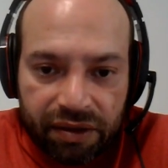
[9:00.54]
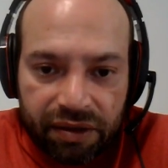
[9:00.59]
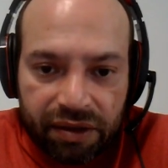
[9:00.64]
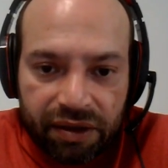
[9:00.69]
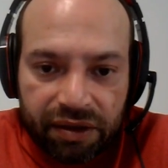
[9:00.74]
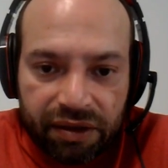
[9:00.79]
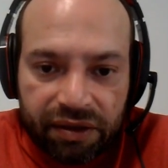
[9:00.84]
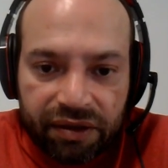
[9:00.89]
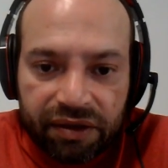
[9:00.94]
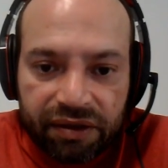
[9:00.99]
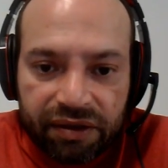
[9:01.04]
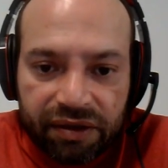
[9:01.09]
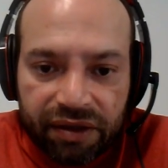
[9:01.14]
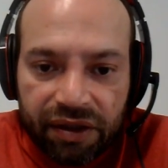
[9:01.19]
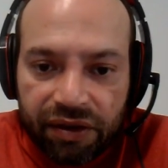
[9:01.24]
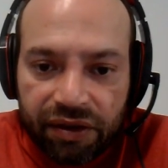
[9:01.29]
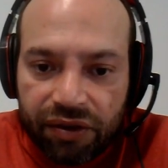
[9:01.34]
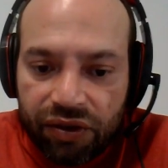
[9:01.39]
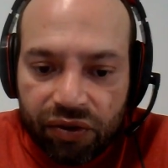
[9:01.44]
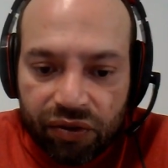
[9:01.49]
is
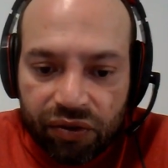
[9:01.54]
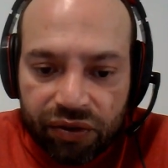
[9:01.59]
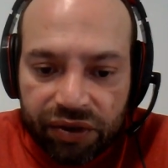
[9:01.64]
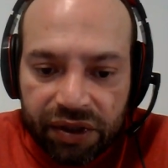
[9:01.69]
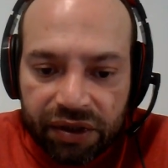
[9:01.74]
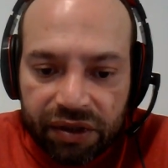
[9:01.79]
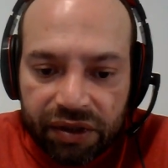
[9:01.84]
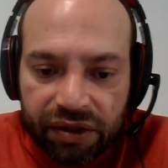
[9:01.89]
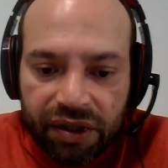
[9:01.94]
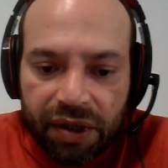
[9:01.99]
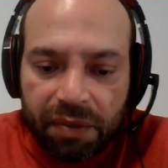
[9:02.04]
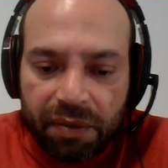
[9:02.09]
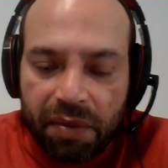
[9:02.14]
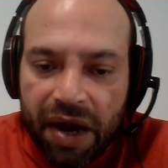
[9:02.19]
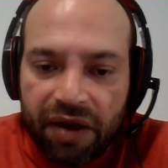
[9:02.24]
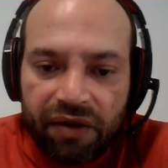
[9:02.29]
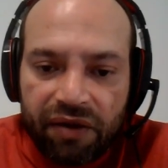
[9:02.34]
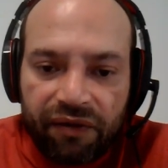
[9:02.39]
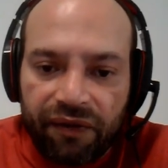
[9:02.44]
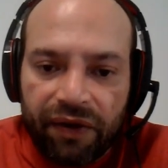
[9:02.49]
still using the
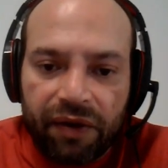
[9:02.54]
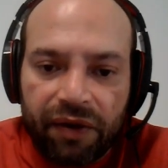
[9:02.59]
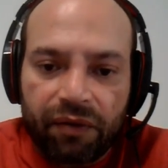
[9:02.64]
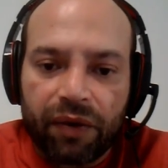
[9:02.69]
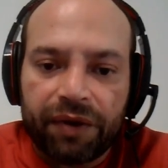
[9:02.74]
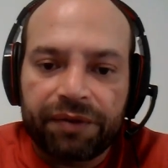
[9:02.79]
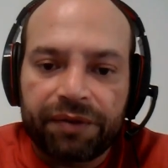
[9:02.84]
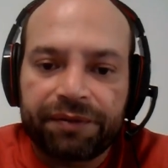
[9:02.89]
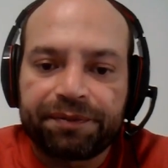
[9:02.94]
BIOS firmware.